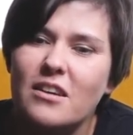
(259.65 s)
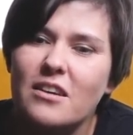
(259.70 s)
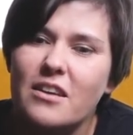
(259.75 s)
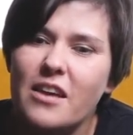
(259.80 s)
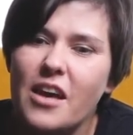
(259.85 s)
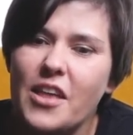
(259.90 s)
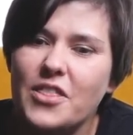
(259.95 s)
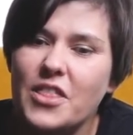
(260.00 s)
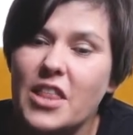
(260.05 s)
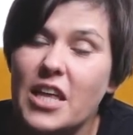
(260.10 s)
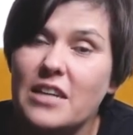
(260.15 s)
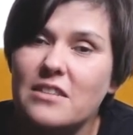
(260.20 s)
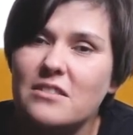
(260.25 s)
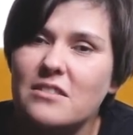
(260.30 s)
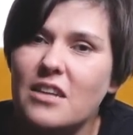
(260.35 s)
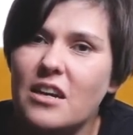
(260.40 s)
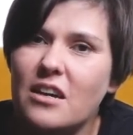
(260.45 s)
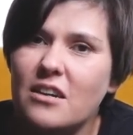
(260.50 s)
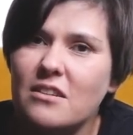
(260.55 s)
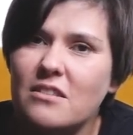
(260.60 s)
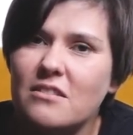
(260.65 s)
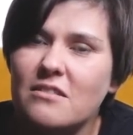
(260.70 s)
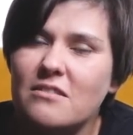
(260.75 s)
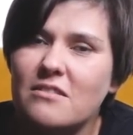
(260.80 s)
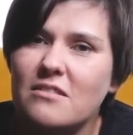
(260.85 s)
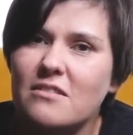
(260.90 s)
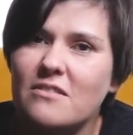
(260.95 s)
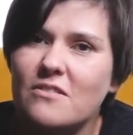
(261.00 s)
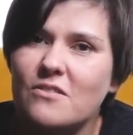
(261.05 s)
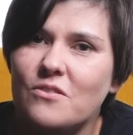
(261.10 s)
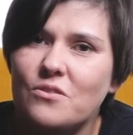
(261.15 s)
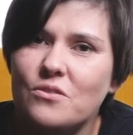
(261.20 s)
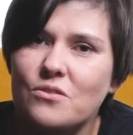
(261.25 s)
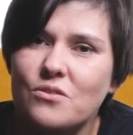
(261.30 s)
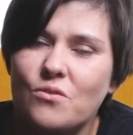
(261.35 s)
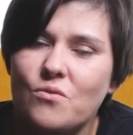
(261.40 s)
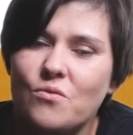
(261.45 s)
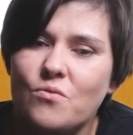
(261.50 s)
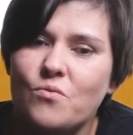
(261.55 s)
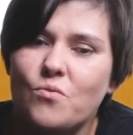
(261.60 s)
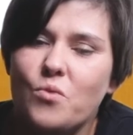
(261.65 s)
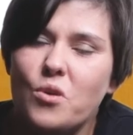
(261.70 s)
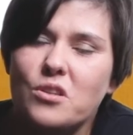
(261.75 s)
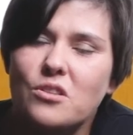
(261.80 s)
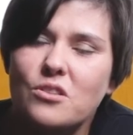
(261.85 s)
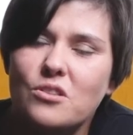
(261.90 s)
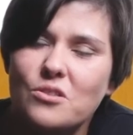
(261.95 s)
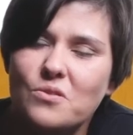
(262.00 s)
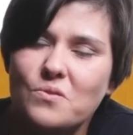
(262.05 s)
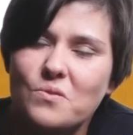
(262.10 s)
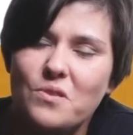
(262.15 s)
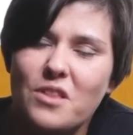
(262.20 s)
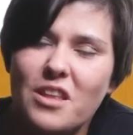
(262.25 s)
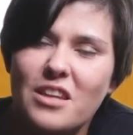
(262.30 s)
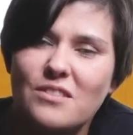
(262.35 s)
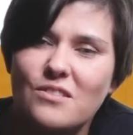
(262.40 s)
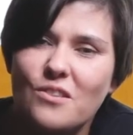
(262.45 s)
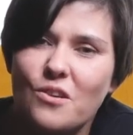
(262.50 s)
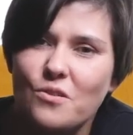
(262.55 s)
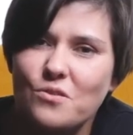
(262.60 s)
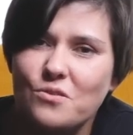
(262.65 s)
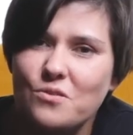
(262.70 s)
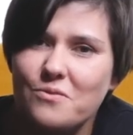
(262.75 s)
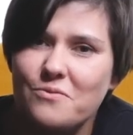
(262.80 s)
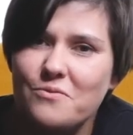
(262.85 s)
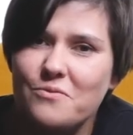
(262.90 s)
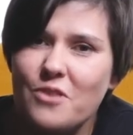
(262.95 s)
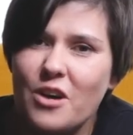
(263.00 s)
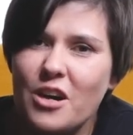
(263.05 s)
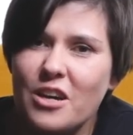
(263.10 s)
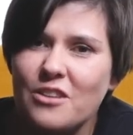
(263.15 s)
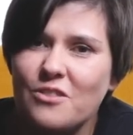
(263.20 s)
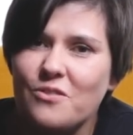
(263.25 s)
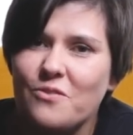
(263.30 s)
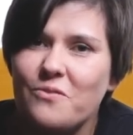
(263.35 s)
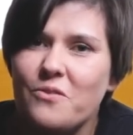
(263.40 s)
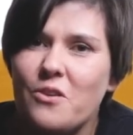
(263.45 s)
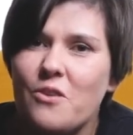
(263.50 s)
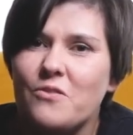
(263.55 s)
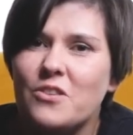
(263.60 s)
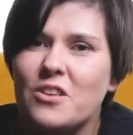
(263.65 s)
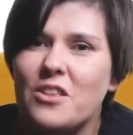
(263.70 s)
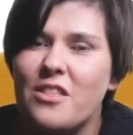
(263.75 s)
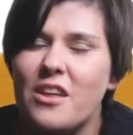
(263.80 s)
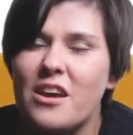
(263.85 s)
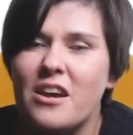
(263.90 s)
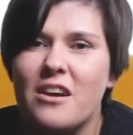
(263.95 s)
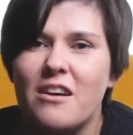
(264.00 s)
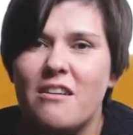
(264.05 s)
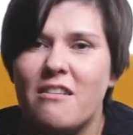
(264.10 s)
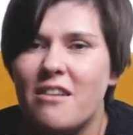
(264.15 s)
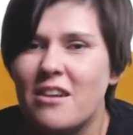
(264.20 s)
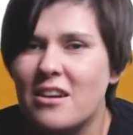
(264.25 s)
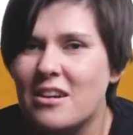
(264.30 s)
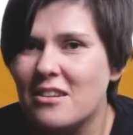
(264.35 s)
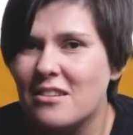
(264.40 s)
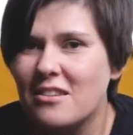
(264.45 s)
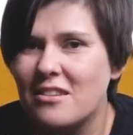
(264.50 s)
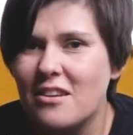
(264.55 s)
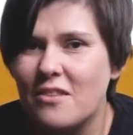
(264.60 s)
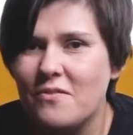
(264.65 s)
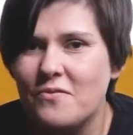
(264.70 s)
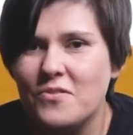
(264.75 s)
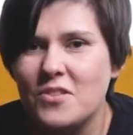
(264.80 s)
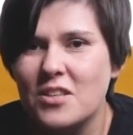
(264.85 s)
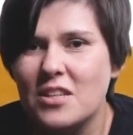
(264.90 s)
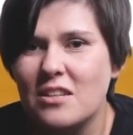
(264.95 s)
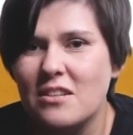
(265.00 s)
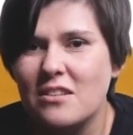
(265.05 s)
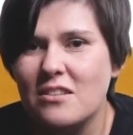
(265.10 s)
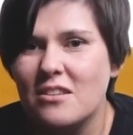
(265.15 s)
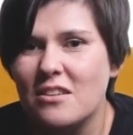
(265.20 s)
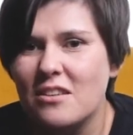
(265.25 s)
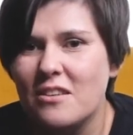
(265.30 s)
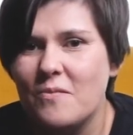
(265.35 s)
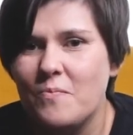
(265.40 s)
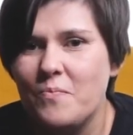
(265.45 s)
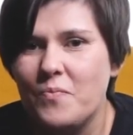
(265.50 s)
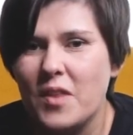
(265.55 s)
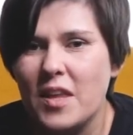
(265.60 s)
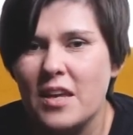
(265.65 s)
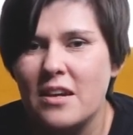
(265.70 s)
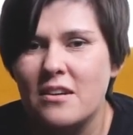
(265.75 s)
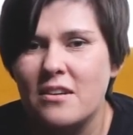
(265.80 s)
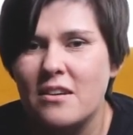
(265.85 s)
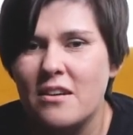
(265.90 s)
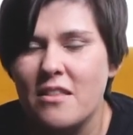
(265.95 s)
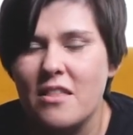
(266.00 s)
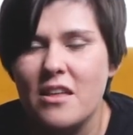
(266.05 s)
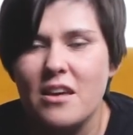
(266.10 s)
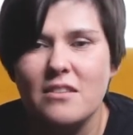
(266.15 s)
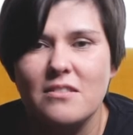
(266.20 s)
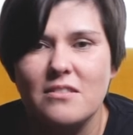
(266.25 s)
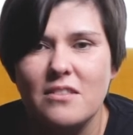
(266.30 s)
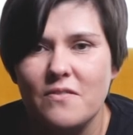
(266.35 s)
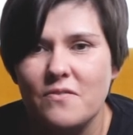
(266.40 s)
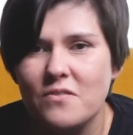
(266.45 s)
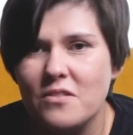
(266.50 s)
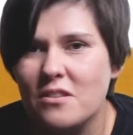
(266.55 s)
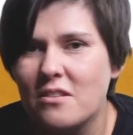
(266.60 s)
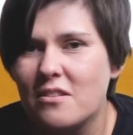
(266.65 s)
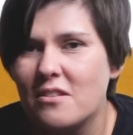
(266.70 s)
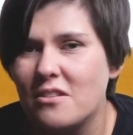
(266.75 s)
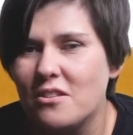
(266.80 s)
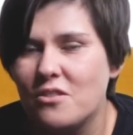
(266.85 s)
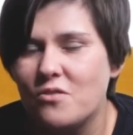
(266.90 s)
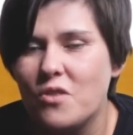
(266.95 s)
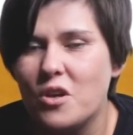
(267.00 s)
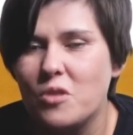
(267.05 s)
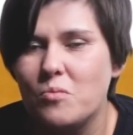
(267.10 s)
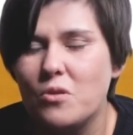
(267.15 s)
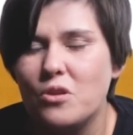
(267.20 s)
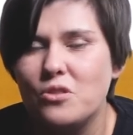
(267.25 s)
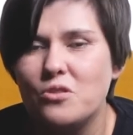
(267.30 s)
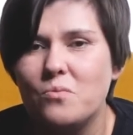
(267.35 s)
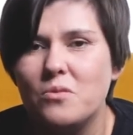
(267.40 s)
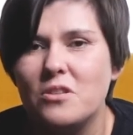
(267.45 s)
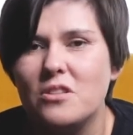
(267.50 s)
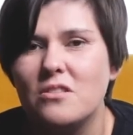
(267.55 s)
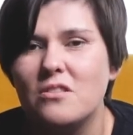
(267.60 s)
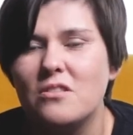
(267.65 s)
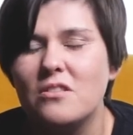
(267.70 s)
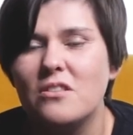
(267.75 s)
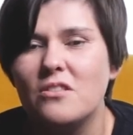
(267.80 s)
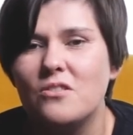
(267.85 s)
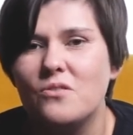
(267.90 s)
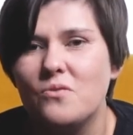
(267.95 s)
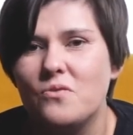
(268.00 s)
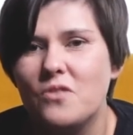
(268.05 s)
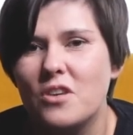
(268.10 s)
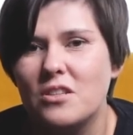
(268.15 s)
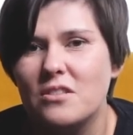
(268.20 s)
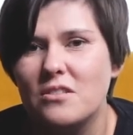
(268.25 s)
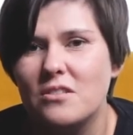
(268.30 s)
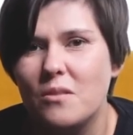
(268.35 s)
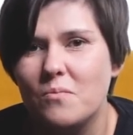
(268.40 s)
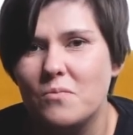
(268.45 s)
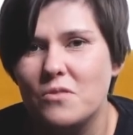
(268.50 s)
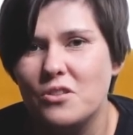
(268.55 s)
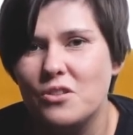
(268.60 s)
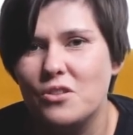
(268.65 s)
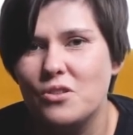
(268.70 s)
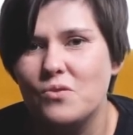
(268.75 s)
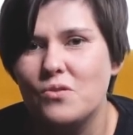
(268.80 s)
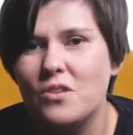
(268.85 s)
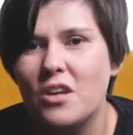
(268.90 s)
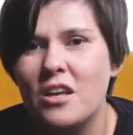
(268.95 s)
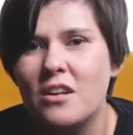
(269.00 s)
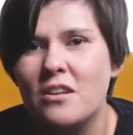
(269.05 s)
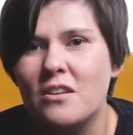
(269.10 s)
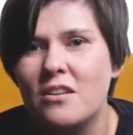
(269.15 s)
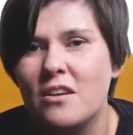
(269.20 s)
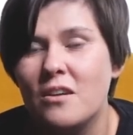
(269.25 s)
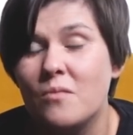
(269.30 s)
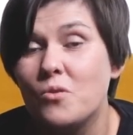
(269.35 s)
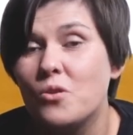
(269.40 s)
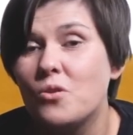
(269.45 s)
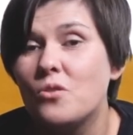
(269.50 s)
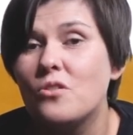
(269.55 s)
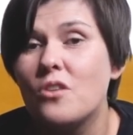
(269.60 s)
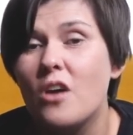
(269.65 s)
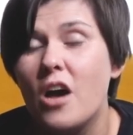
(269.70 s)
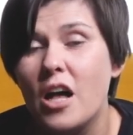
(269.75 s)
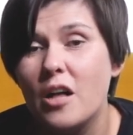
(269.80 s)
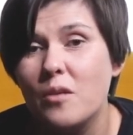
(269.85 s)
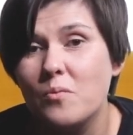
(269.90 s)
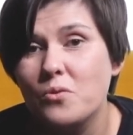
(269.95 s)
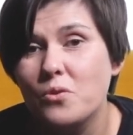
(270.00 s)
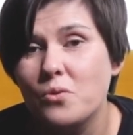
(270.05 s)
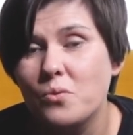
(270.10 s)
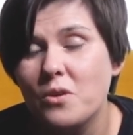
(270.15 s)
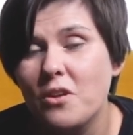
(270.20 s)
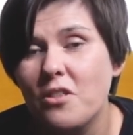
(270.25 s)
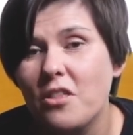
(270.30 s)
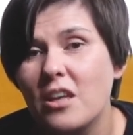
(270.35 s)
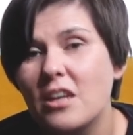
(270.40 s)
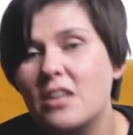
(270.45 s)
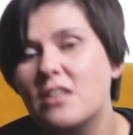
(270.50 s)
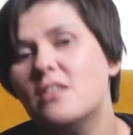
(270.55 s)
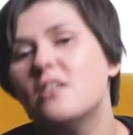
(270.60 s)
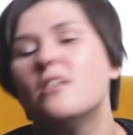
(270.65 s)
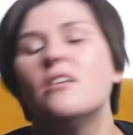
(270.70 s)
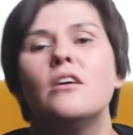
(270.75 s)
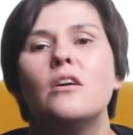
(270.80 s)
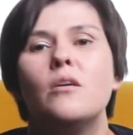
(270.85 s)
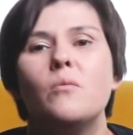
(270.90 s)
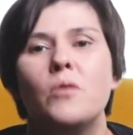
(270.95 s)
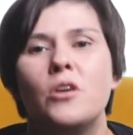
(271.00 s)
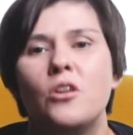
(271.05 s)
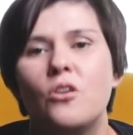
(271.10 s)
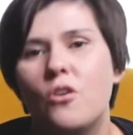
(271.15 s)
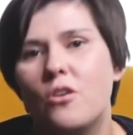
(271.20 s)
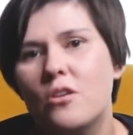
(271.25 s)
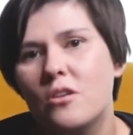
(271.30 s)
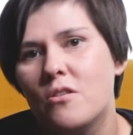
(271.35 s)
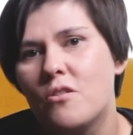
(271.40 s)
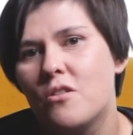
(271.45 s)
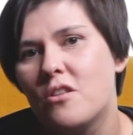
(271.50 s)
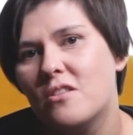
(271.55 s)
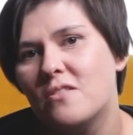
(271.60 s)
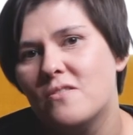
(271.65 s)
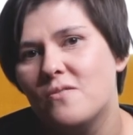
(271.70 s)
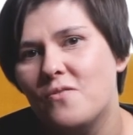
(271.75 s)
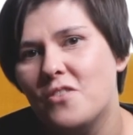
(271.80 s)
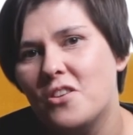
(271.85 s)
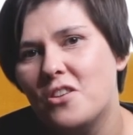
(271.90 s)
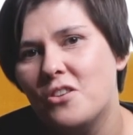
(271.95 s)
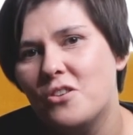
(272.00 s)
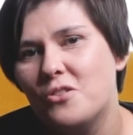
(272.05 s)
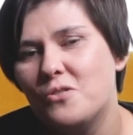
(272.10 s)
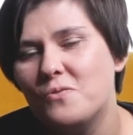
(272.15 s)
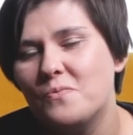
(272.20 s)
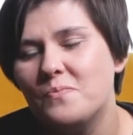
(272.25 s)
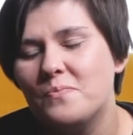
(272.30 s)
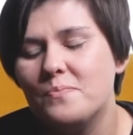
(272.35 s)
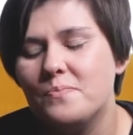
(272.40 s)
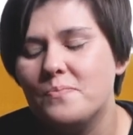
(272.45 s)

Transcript: get that yarn or don't want to that's also fine don't worry there are definitely uh, there's definitely great possibility to find a substitute and i'm going to help you with it but not in this video